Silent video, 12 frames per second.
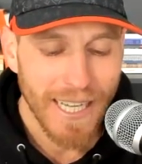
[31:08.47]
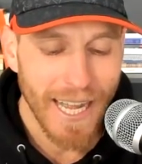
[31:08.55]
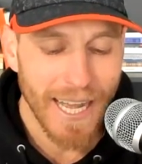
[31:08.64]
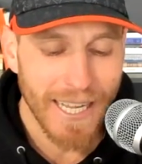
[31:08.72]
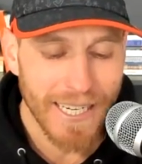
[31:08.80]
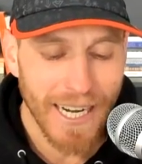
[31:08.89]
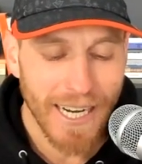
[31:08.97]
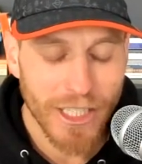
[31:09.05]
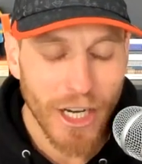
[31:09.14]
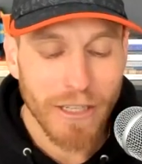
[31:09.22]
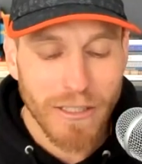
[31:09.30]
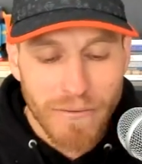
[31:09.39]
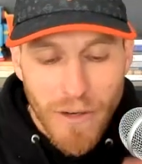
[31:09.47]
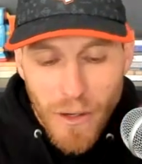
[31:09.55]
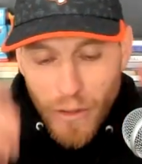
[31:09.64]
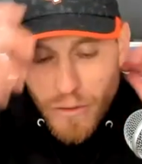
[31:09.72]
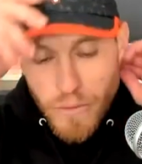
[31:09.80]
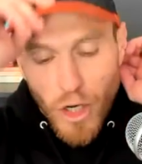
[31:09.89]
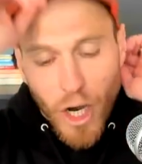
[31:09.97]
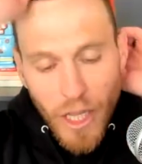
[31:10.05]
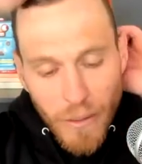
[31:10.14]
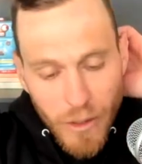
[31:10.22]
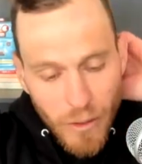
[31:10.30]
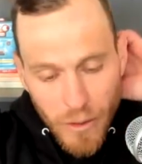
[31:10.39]
and shared some photos from
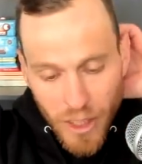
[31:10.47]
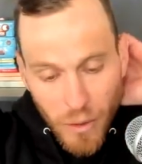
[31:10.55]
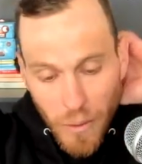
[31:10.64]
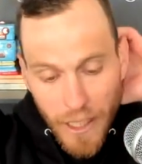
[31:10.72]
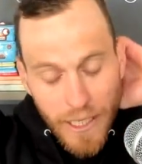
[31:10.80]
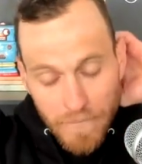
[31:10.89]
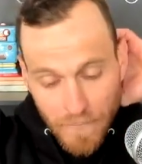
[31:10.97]
Charlie, which was sweet.